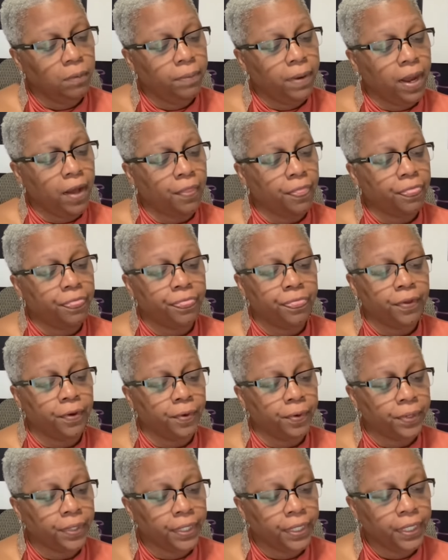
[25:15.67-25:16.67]
about
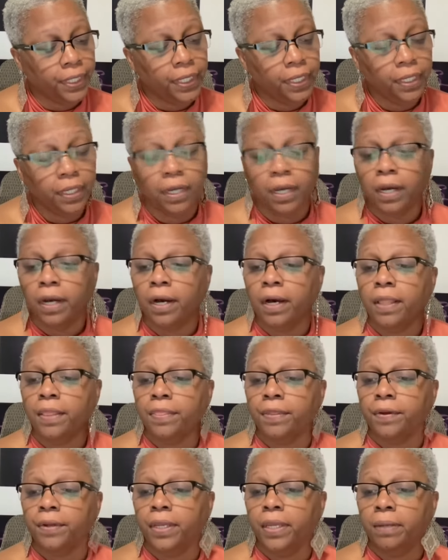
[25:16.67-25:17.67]
30
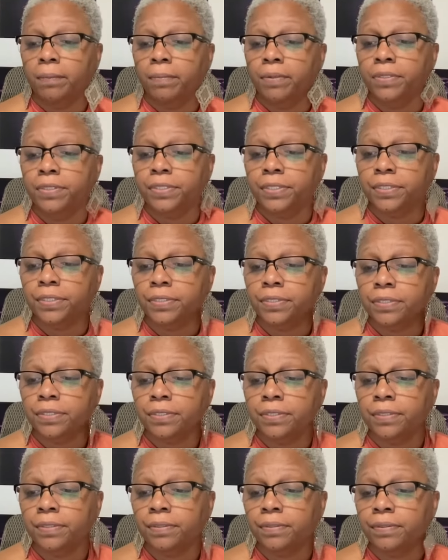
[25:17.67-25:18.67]
other
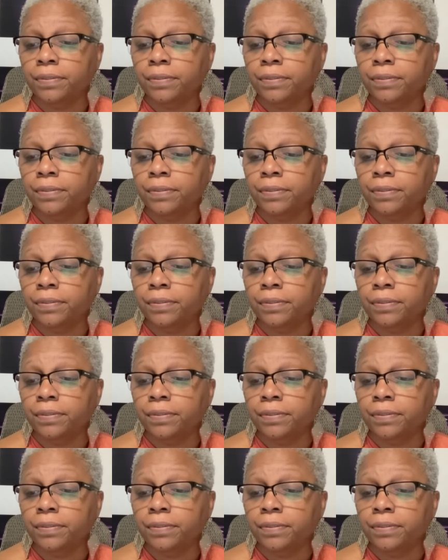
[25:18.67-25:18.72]
images.